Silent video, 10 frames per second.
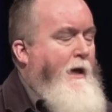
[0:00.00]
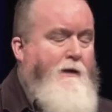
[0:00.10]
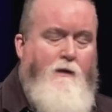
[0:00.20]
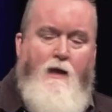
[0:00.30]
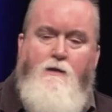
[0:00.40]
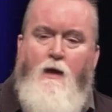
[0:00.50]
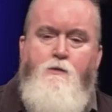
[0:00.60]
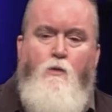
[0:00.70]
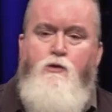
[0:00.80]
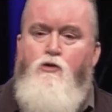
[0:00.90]
And a lot of
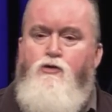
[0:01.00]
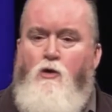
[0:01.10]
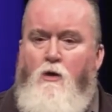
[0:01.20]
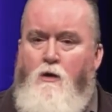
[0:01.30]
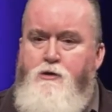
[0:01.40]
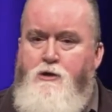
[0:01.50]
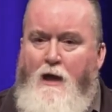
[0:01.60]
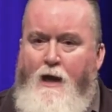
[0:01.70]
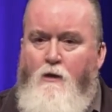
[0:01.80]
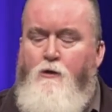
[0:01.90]
times when you saw a
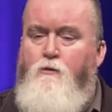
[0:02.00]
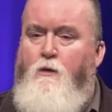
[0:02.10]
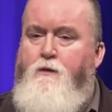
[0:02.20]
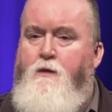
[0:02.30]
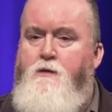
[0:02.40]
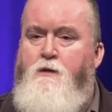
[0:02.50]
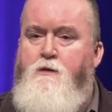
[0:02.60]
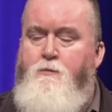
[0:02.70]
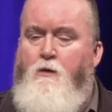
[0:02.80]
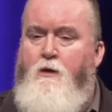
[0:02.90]
child with this
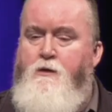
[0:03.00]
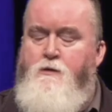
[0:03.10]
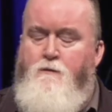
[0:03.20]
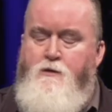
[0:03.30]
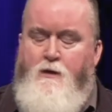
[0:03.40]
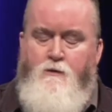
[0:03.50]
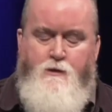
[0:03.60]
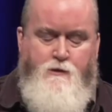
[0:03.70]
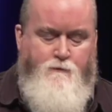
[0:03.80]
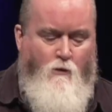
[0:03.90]
experience of gender
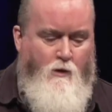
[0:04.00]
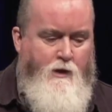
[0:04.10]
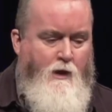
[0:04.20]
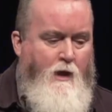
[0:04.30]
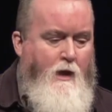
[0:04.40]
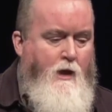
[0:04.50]
dysphoria,